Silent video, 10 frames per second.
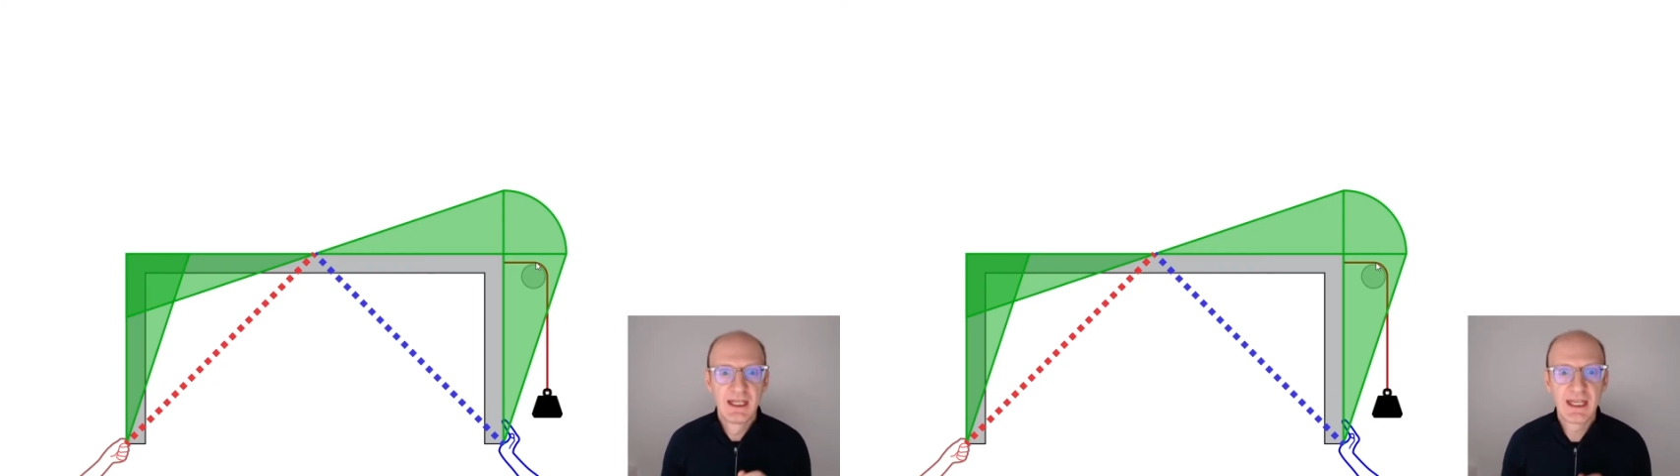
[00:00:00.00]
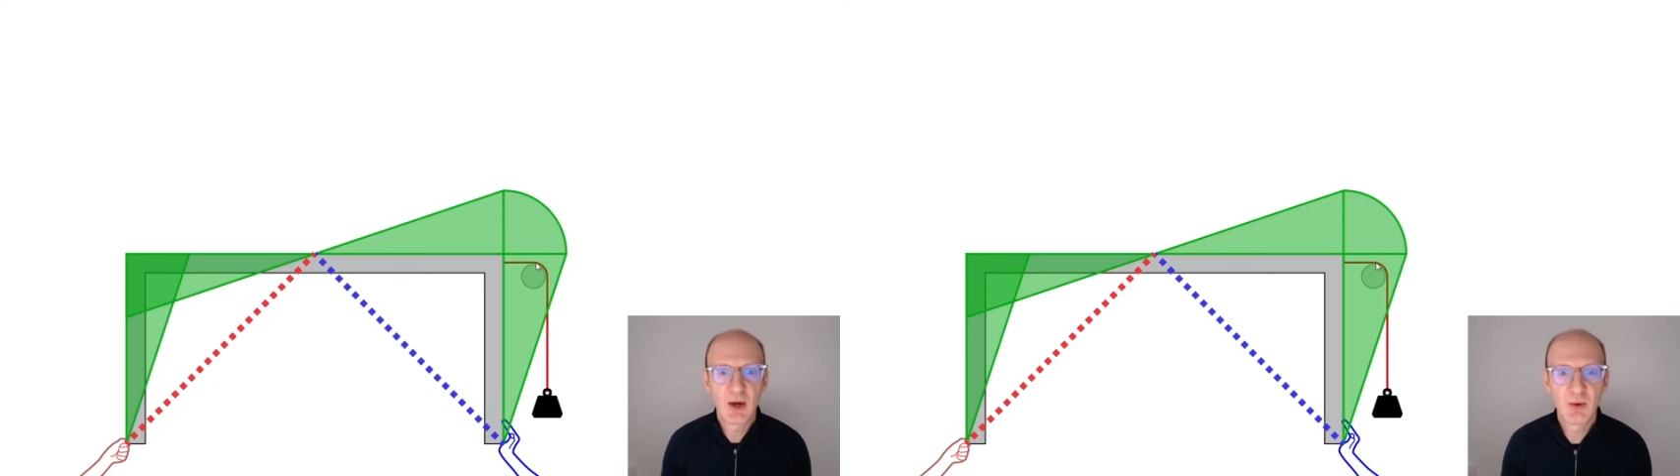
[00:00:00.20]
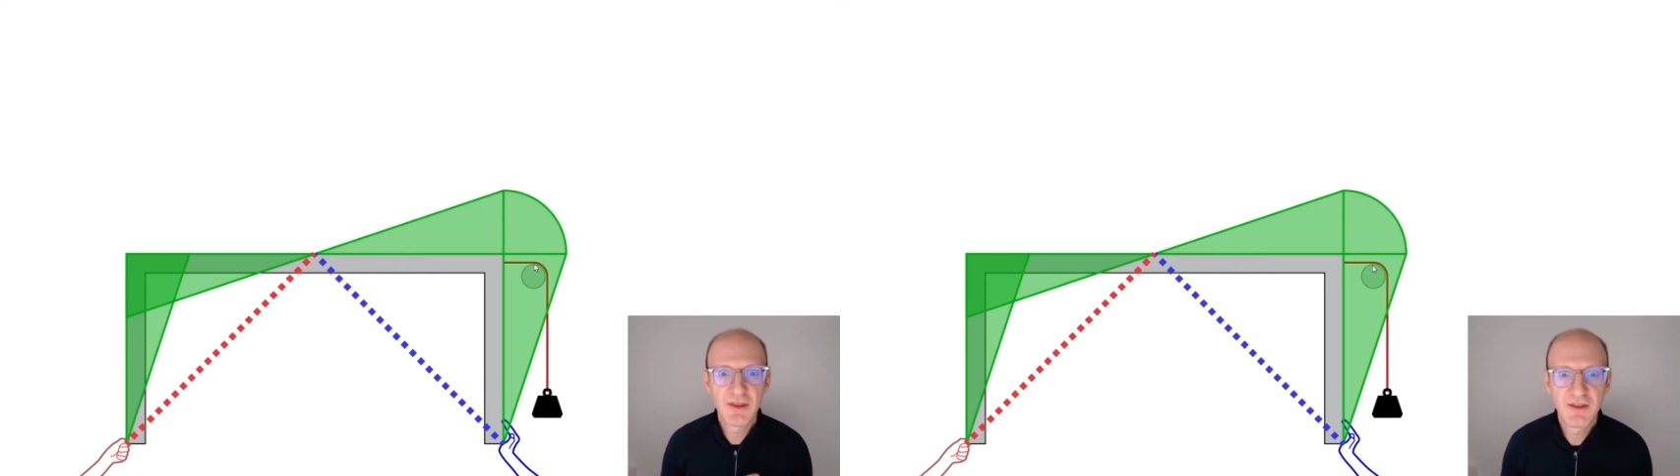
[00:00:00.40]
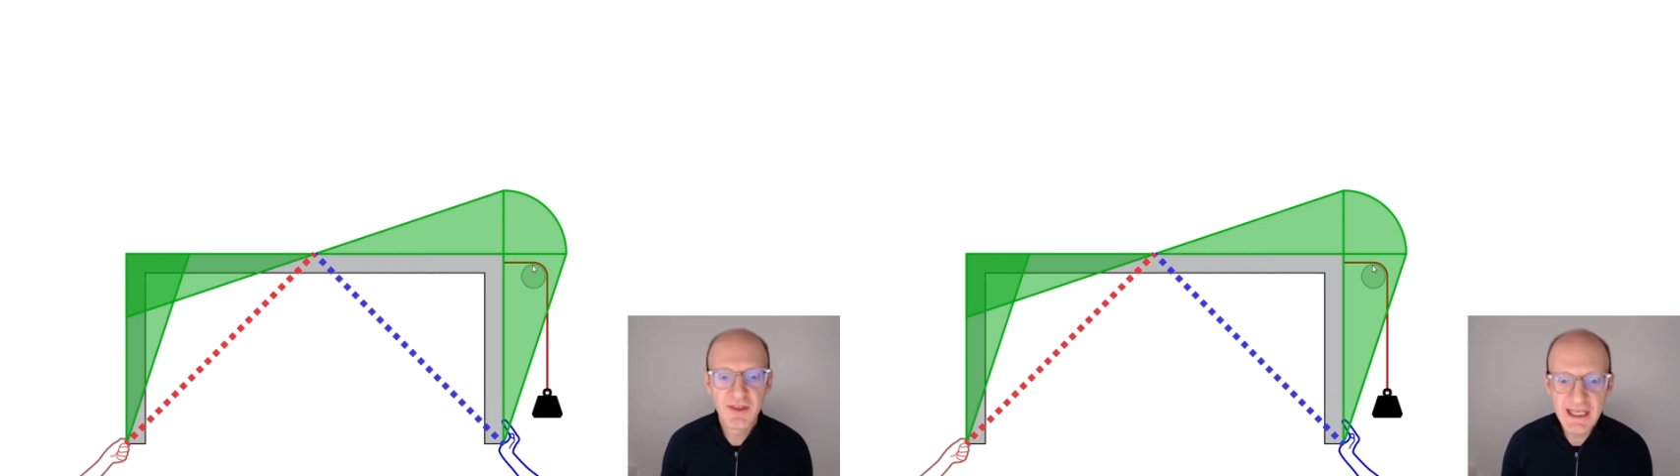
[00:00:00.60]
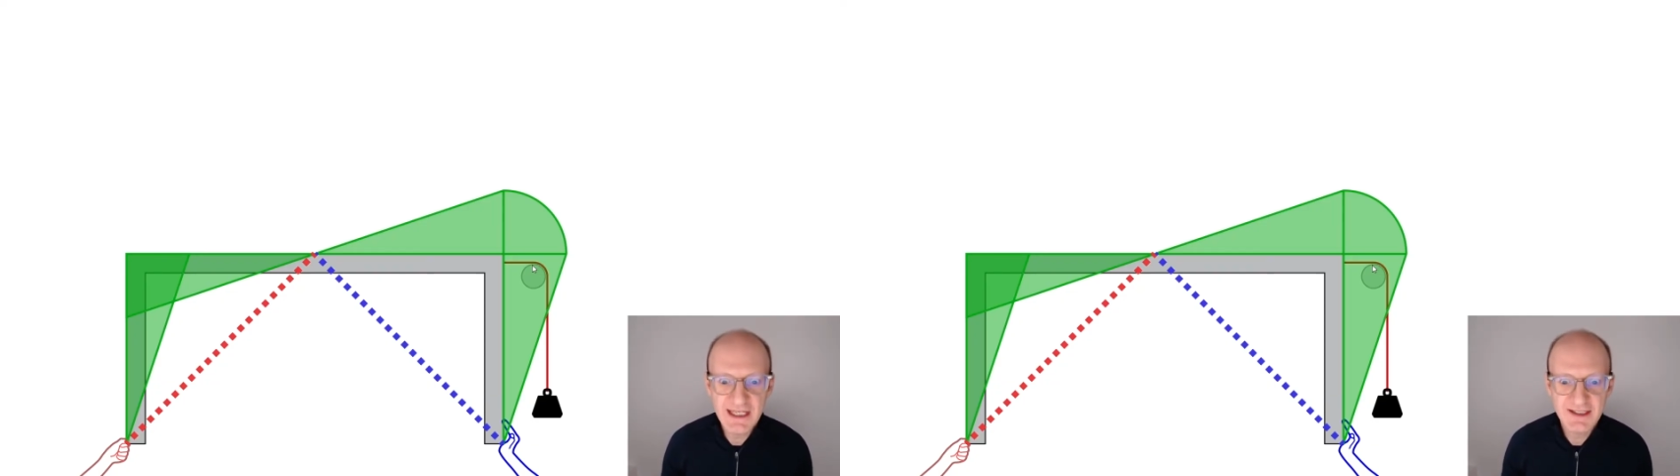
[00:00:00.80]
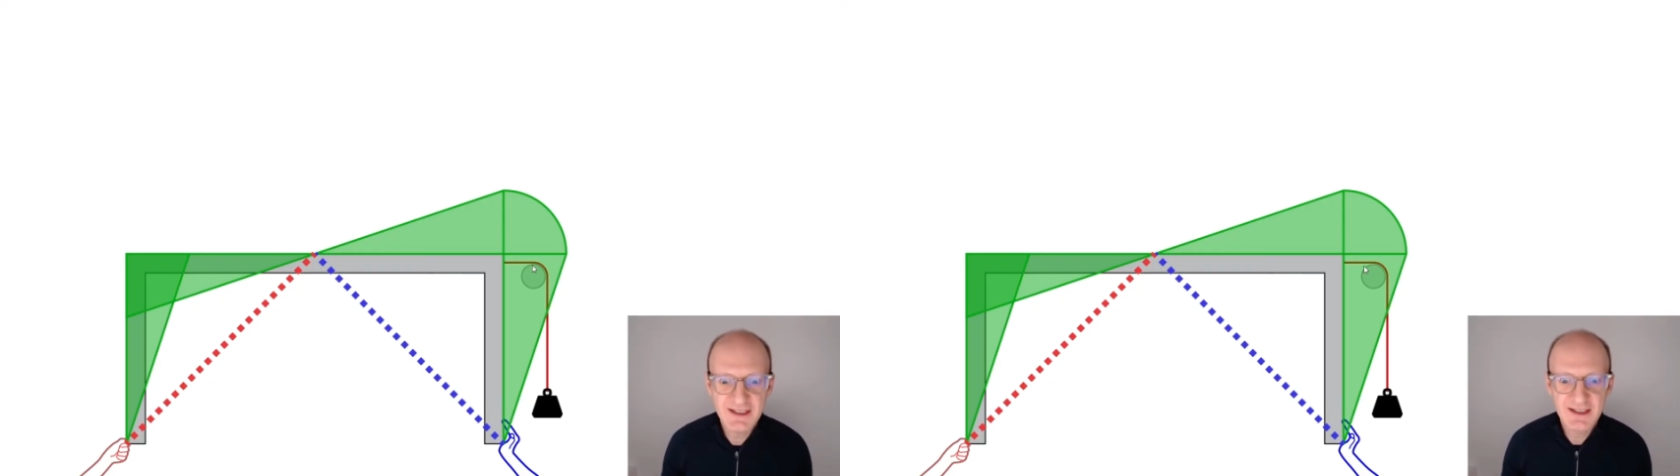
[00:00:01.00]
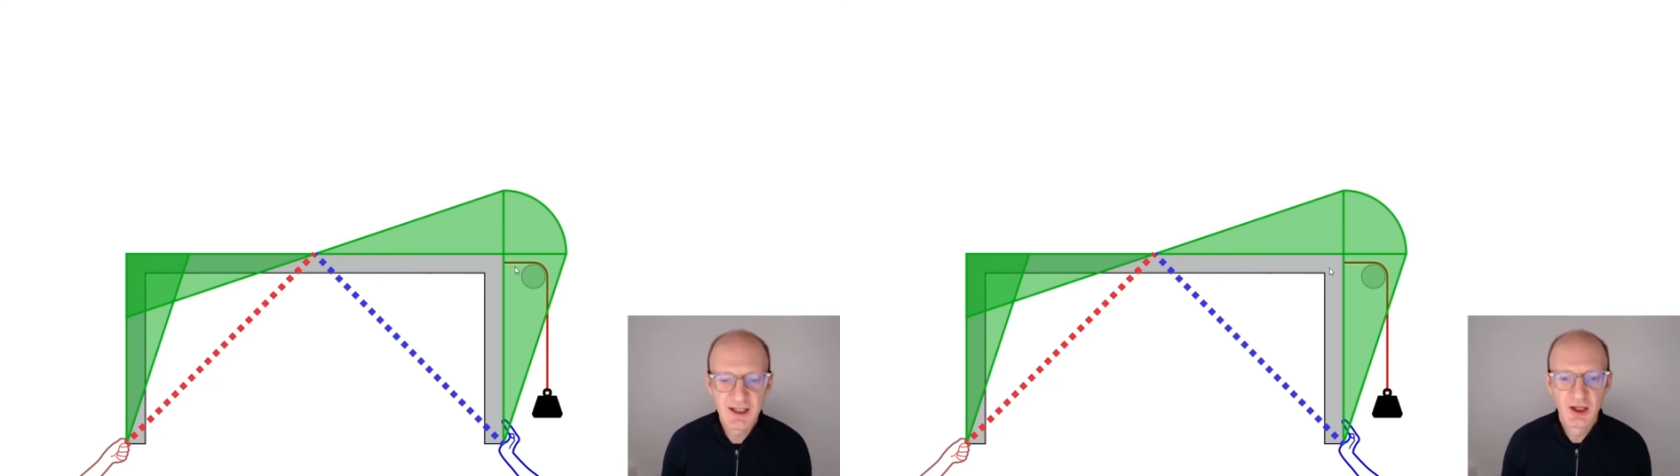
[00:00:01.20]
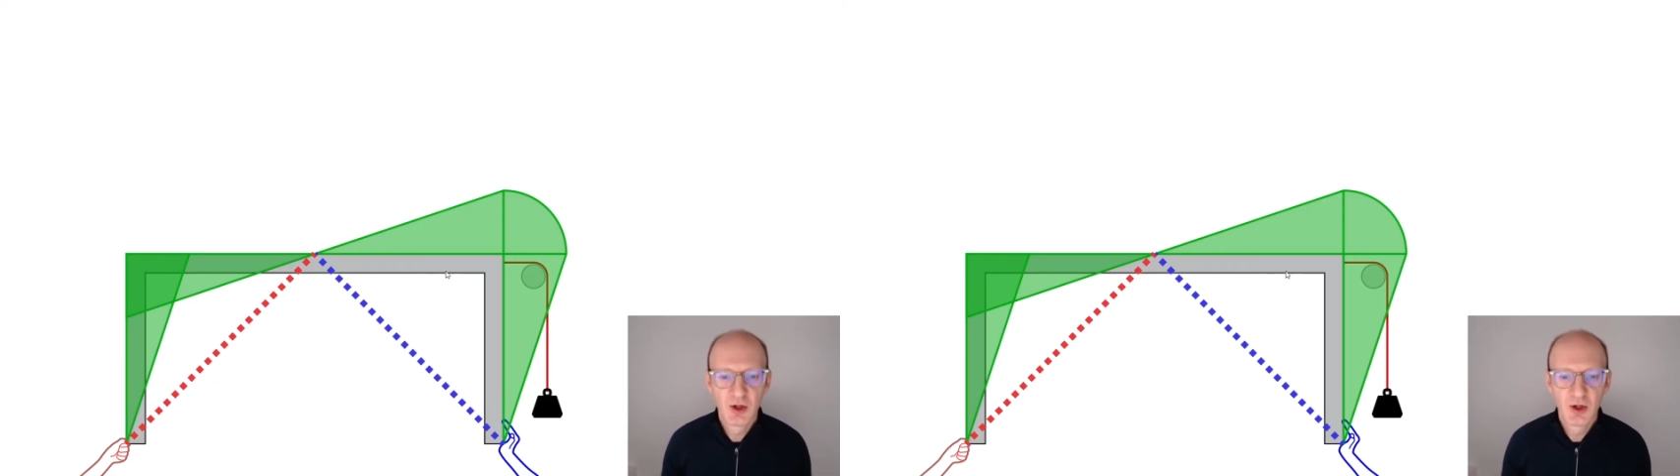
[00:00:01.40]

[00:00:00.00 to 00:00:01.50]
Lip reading: Now with this,